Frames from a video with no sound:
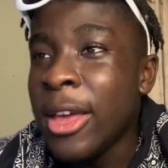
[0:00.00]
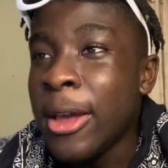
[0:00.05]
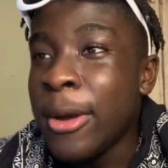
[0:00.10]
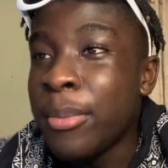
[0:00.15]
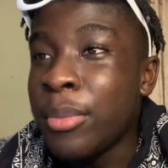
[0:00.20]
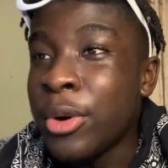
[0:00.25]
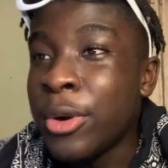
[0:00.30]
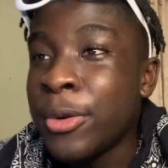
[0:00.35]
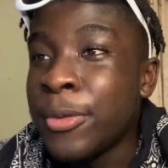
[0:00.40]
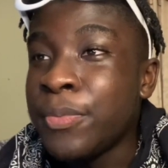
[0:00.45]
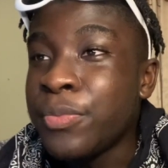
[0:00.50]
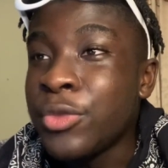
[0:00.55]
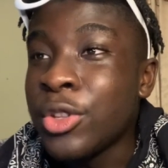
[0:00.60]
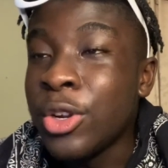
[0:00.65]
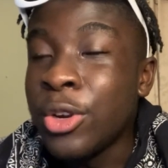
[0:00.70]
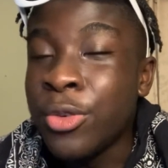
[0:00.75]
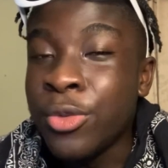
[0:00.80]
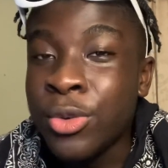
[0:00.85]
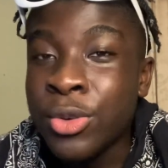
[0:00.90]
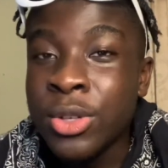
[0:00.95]
Bro,
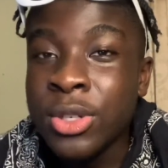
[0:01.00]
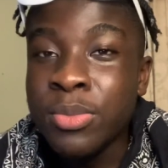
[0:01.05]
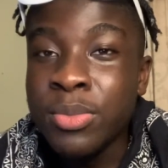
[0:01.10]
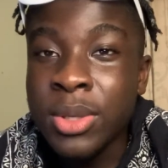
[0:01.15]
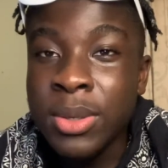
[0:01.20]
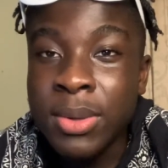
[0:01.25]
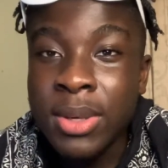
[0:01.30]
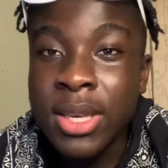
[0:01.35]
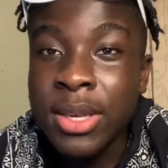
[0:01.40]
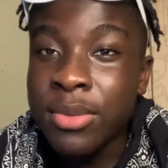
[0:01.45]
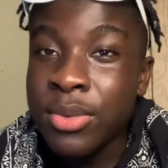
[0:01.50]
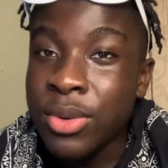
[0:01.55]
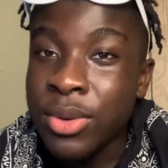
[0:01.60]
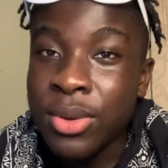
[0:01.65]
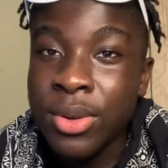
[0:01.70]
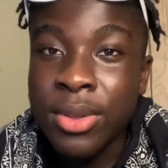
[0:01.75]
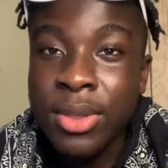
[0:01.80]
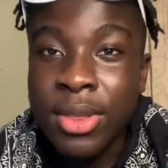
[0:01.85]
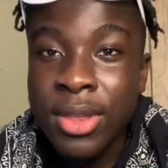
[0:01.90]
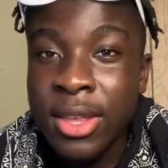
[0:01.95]
LAROI, B, keep doing
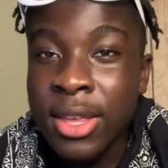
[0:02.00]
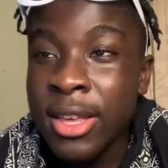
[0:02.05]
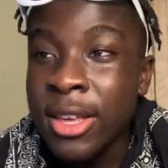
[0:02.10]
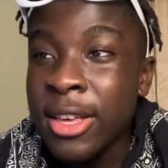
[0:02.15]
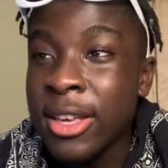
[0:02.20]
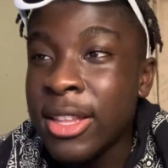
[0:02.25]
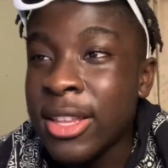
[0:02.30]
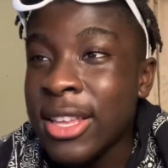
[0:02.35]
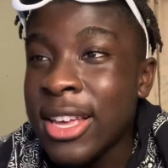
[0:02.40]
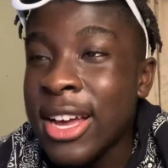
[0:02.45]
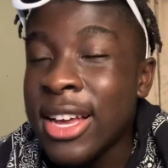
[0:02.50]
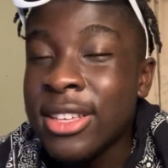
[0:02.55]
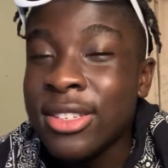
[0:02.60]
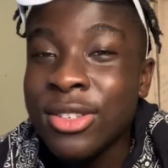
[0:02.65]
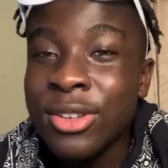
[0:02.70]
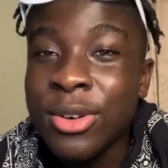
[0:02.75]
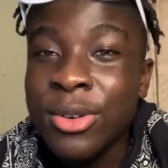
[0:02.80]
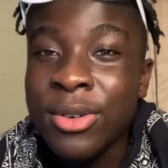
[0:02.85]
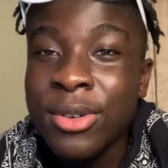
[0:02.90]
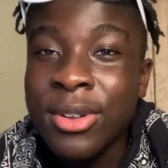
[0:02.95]
your thing. And guys,
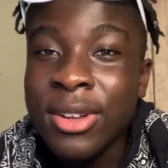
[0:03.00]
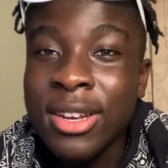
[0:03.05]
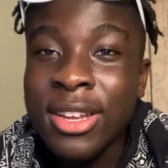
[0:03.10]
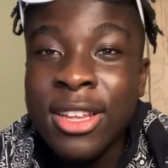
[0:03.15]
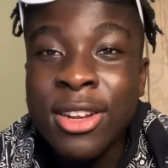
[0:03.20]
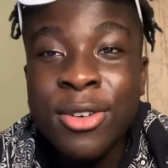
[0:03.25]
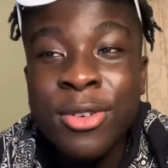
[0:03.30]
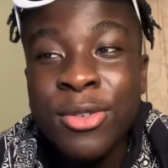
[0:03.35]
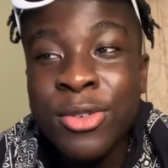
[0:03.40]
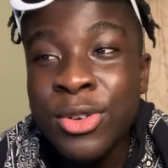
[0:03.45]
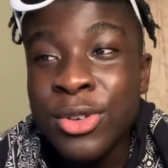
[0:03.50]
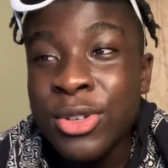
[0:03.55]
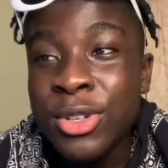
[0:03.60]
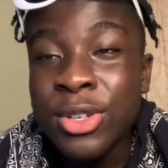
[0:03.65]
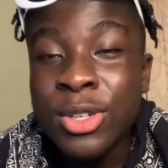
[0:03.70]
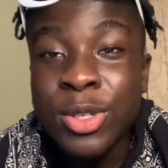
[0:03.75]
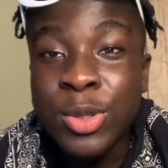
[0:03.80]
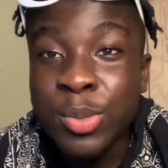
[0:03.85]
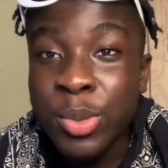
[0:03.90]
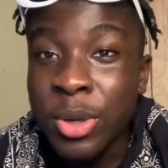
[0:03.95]
yo, let LAROI do
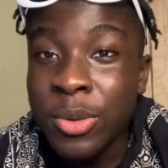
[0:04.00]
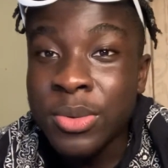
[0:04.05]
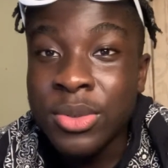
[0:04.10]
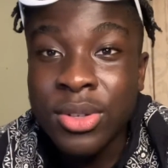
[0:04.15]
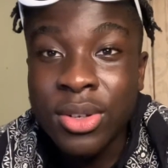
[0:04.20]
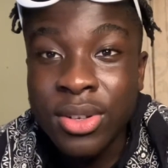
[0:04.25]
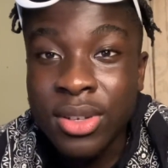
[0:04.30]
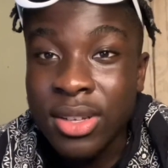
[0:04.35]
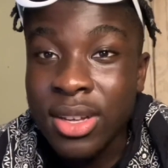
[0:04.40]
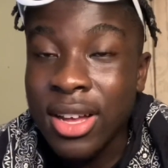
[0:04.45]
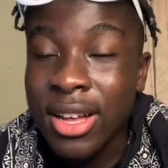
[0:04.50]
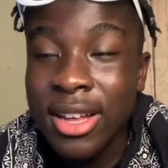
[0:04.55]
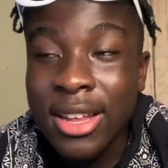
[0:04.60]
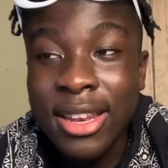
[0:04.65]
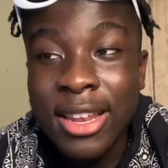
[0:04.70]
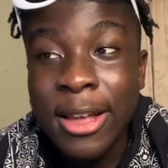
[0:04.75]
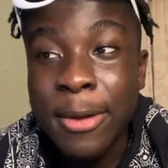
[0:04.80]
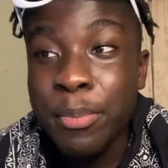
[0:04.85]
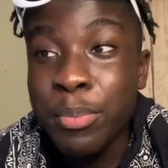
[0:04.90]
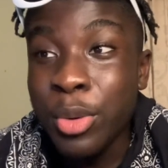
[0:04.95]
this pop song,
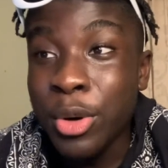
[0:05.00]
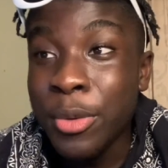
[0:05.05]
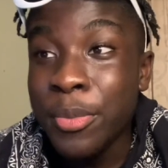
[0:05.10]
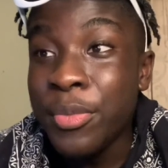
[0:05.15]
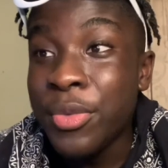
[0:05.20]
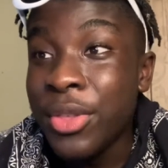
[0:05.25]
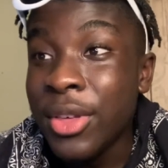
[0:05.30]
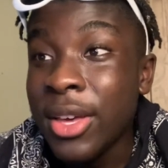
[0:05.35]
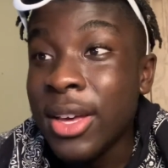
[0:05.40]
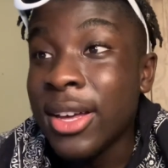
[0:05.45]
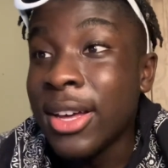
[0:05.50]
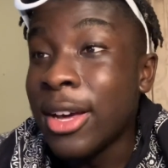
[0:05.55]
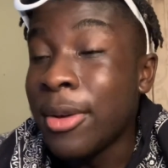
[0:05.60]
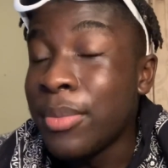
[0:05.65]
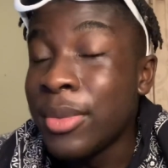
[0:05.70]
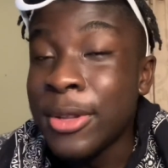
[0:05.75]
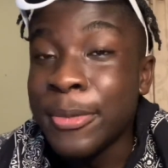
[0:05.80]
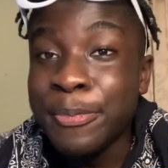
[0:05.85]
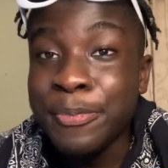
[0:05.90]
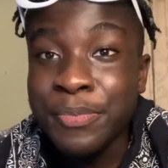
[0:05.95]
like pop thing, I
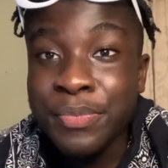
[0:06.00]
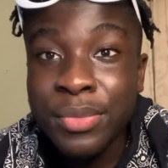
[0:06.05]
mean.